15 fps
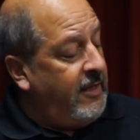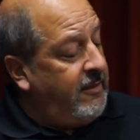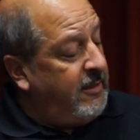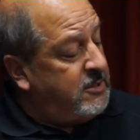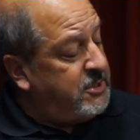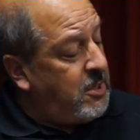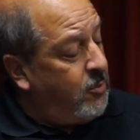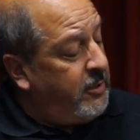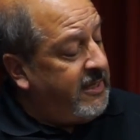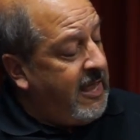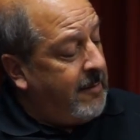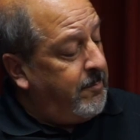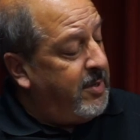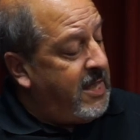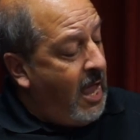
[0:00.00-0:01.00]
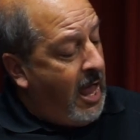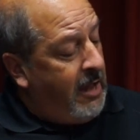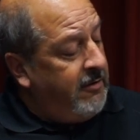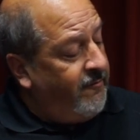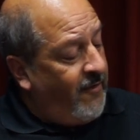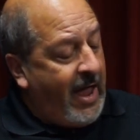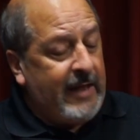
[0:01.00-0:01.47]
And so to get
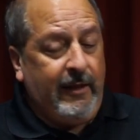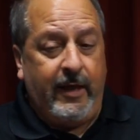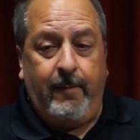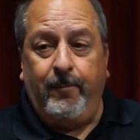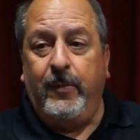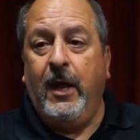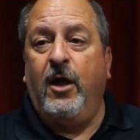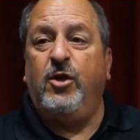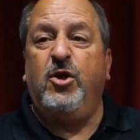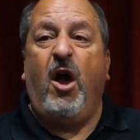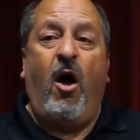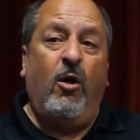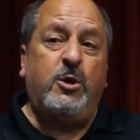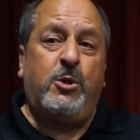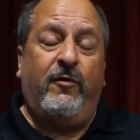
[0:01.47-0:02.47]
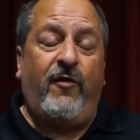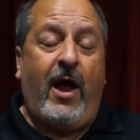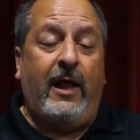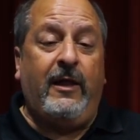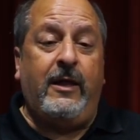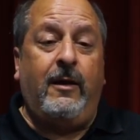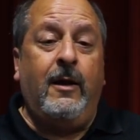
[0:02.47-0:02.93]
beyond violet to
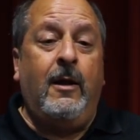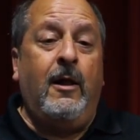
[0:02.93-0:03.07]
ultraviolet,